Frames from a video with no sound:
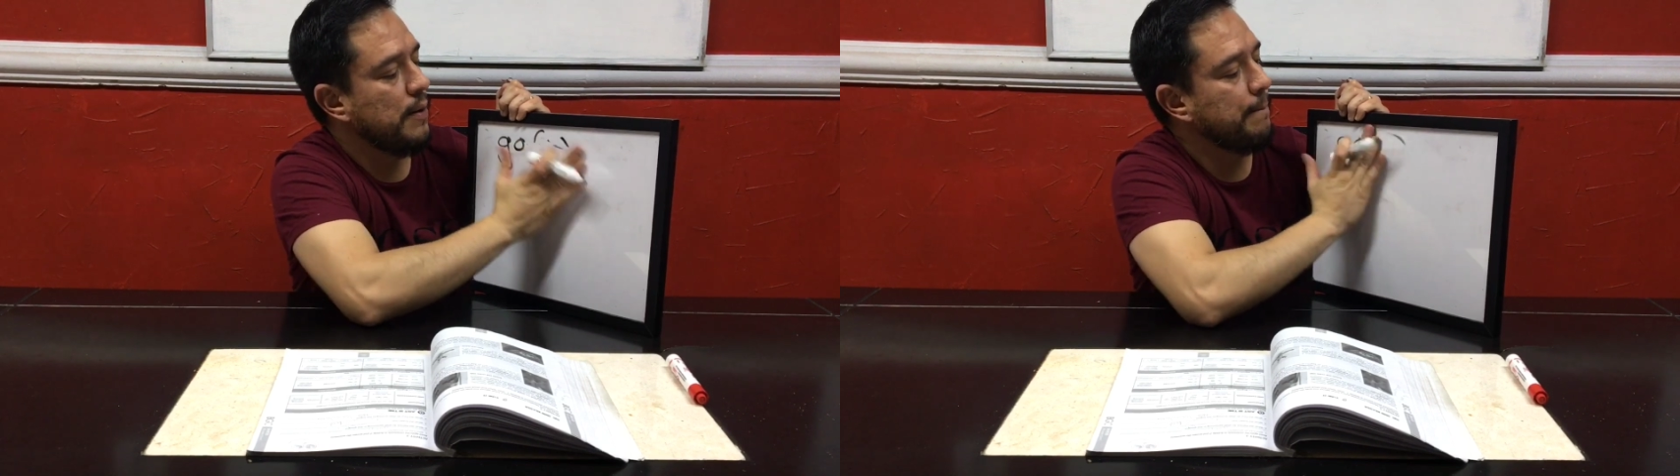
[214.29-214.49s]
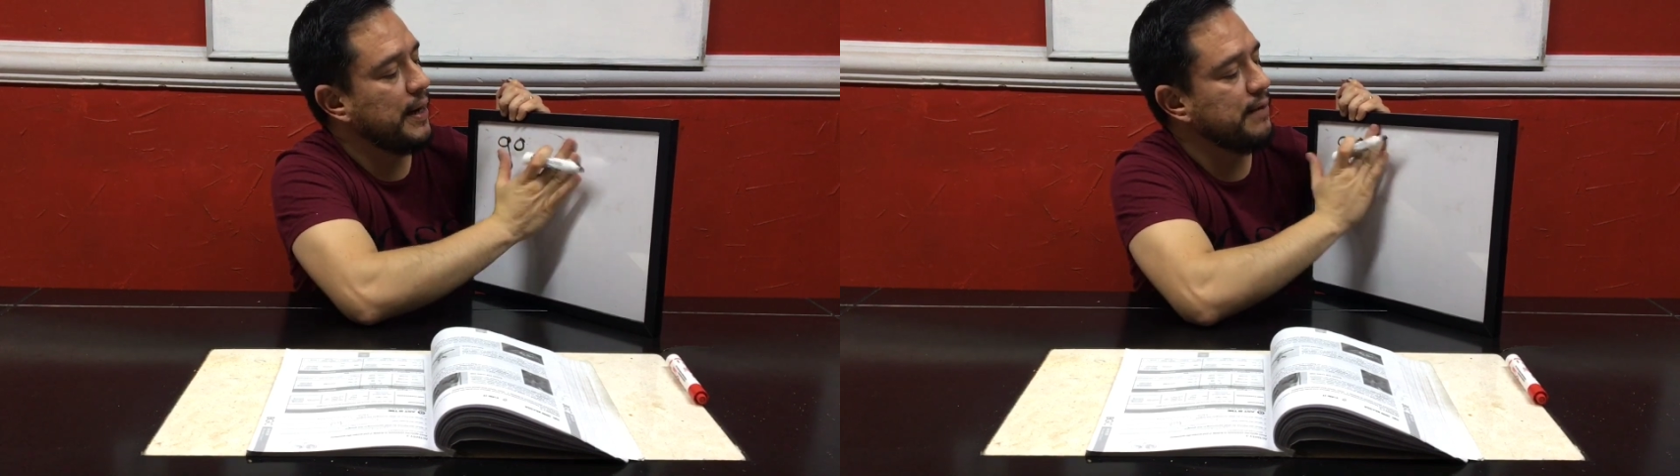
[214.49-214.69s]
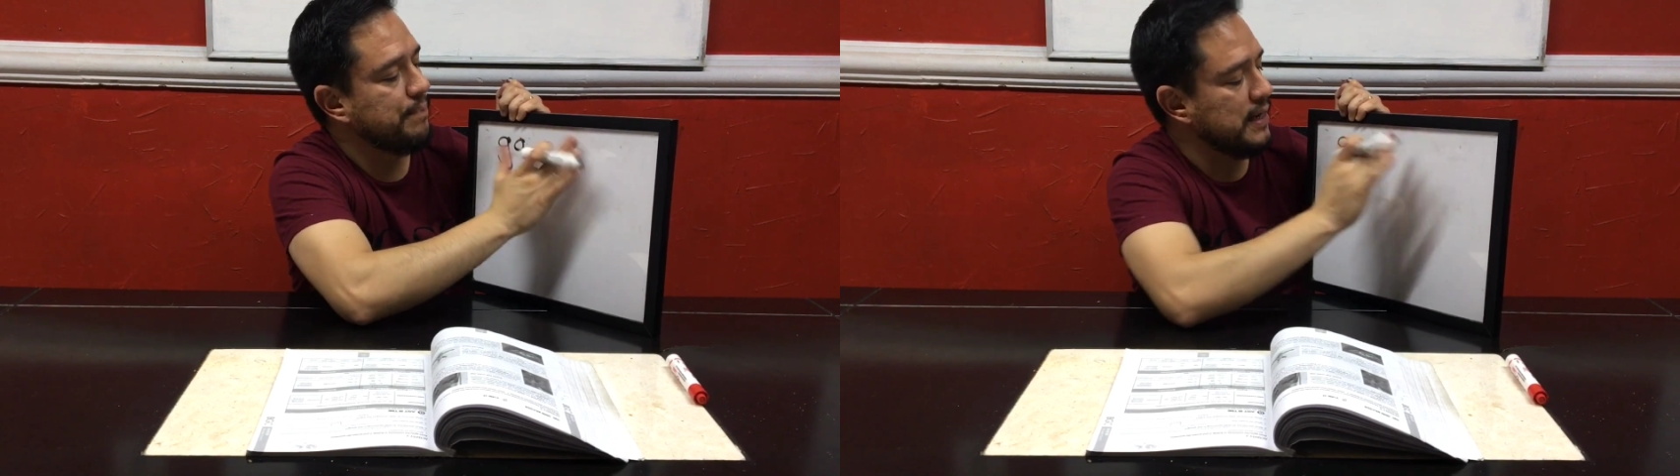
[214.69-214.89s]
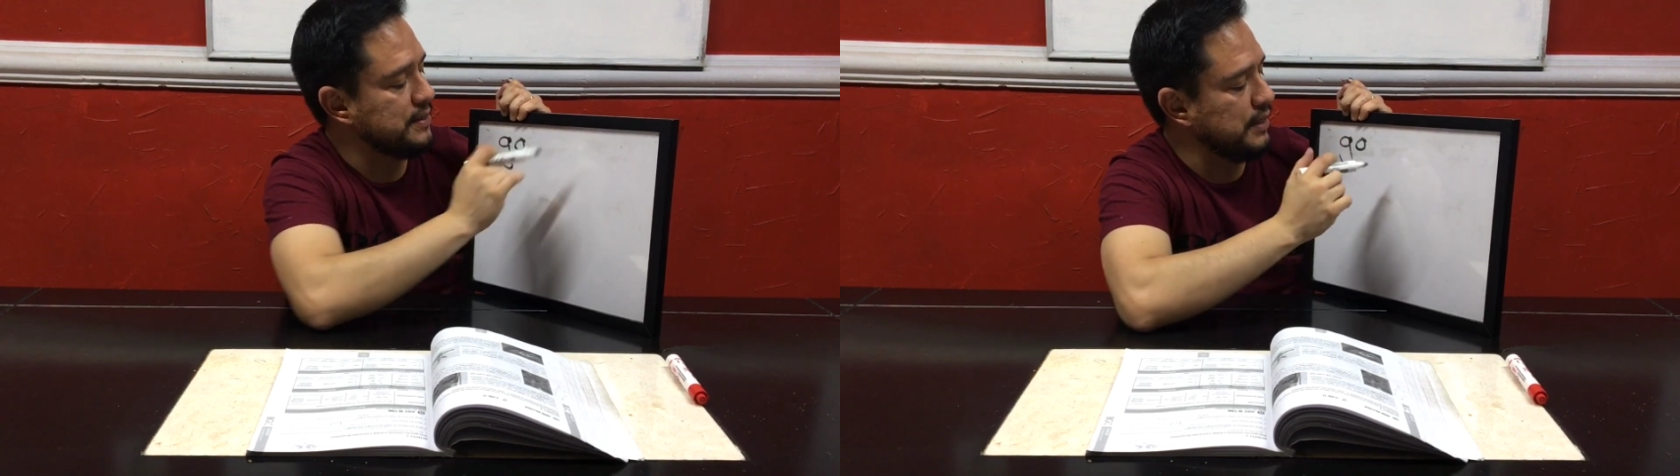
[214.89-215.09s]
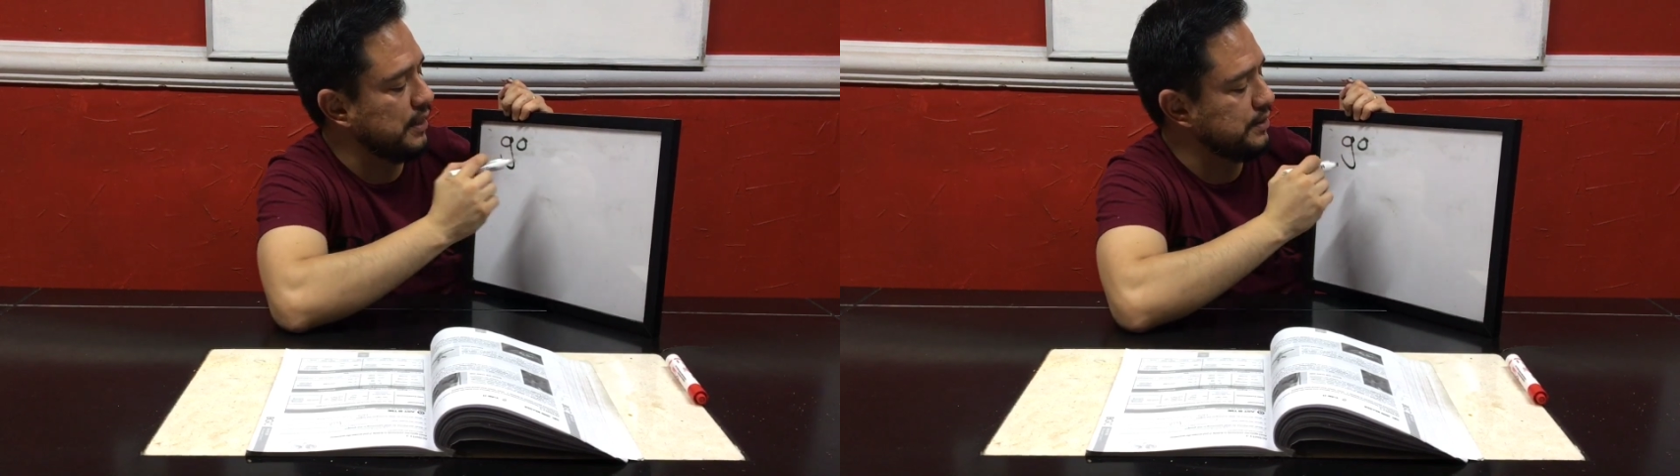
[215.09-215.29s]
But in past
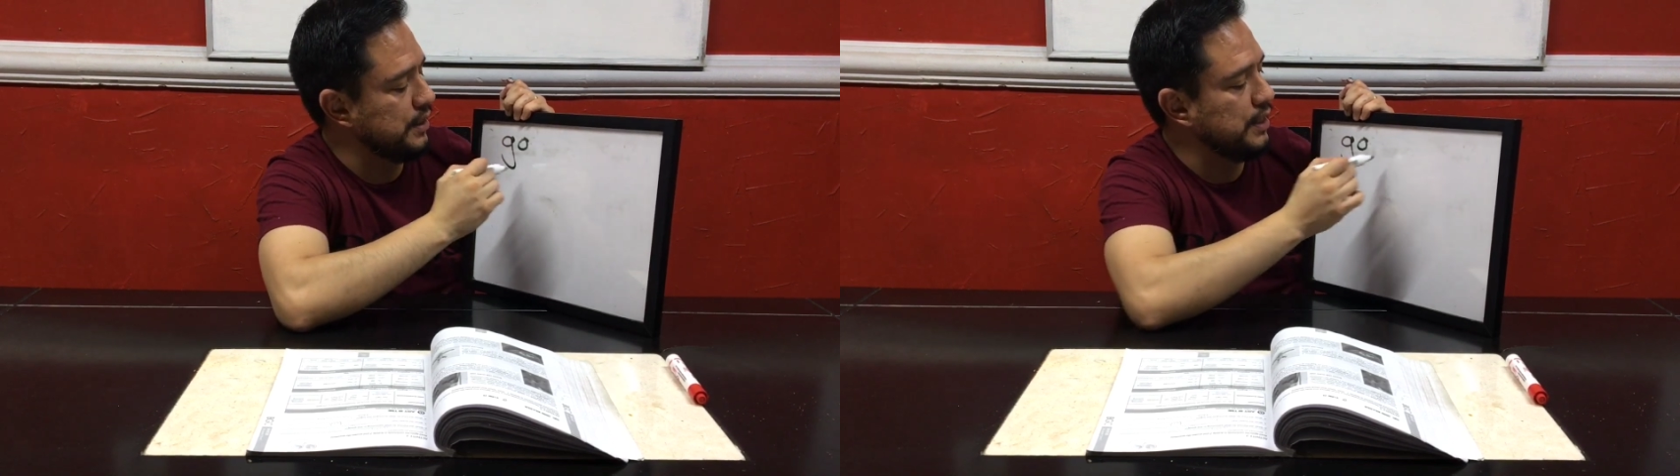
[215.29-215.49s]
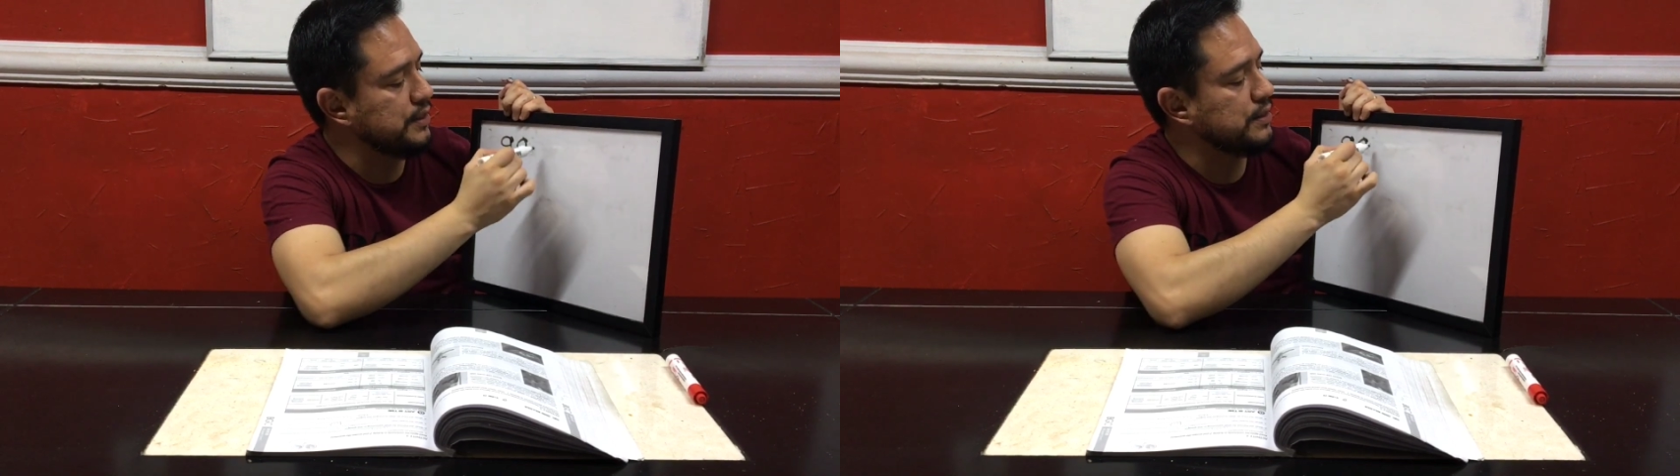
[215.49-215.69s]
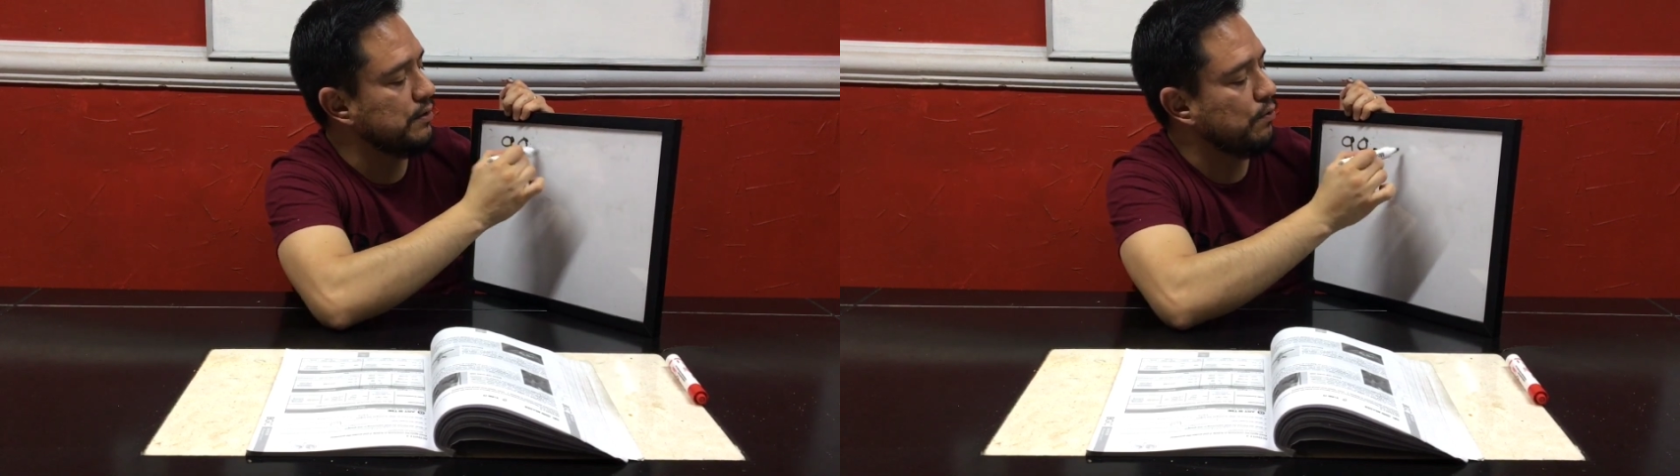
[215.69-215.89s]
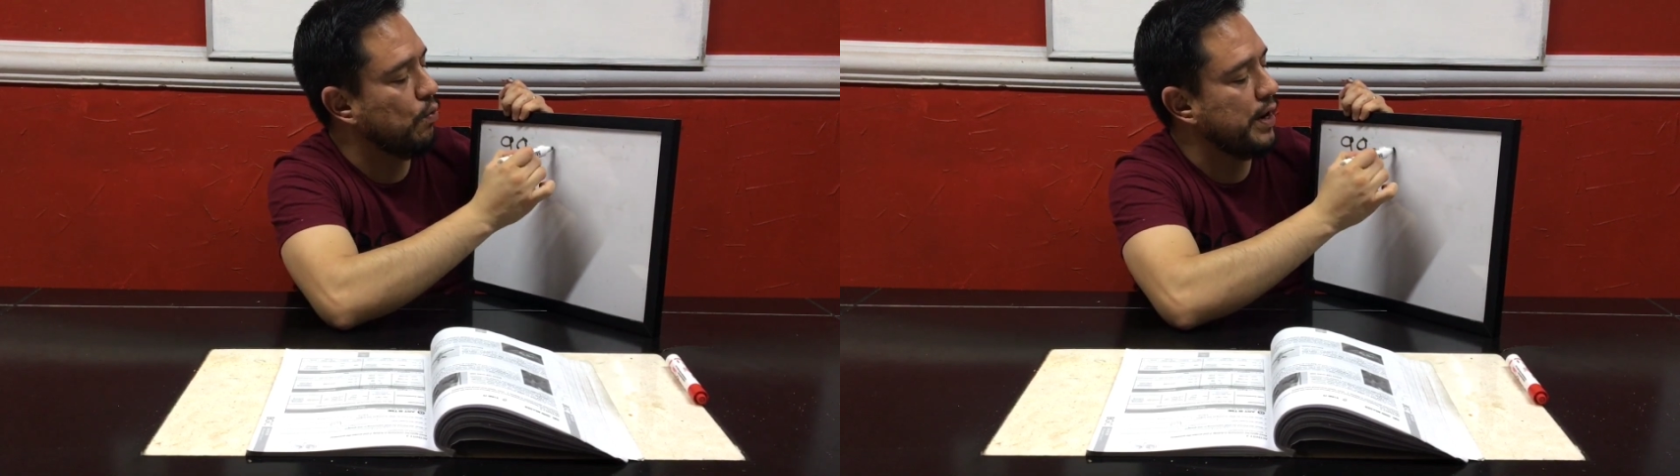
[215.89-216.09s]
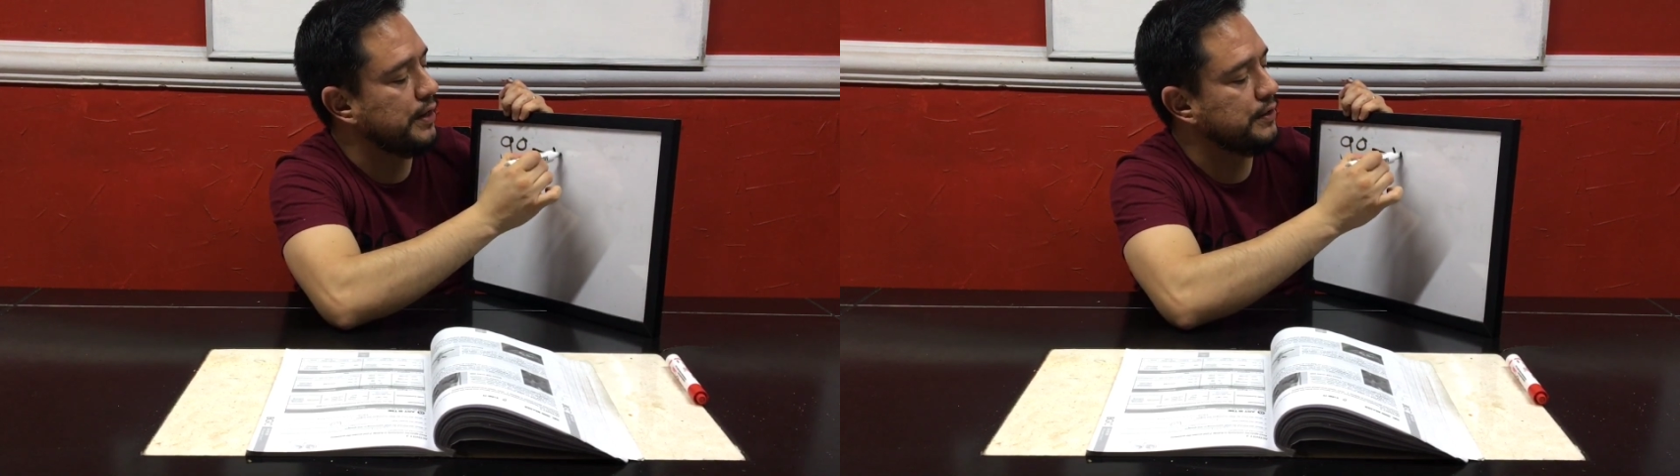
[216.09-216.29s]
tense is
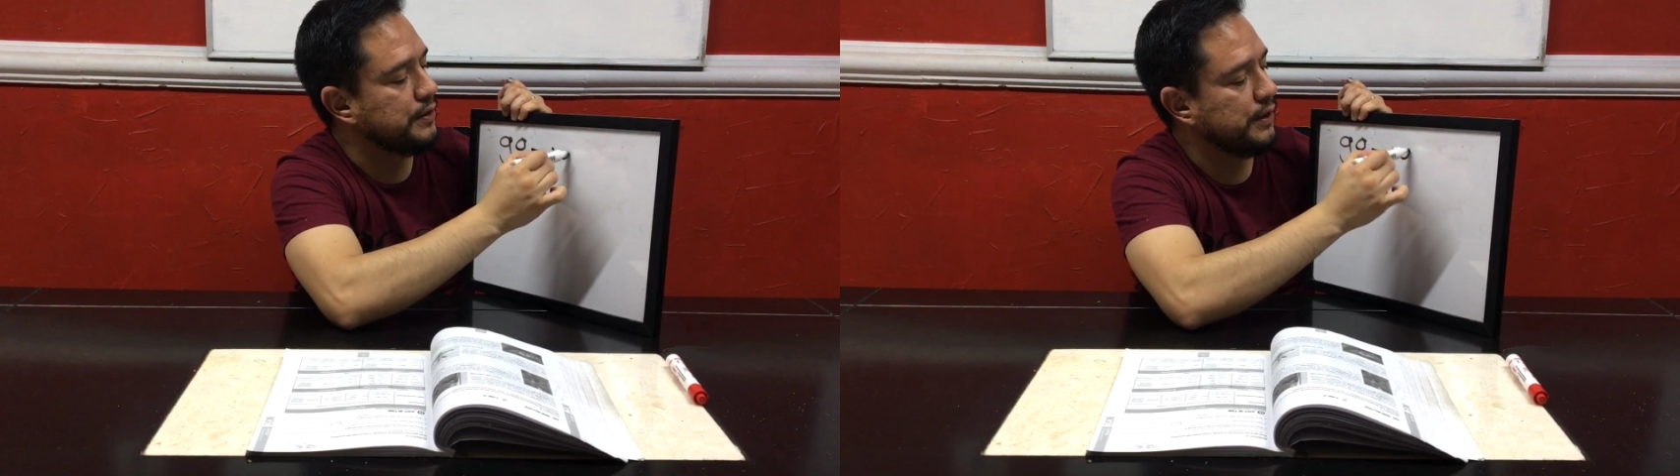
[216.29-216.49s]
went.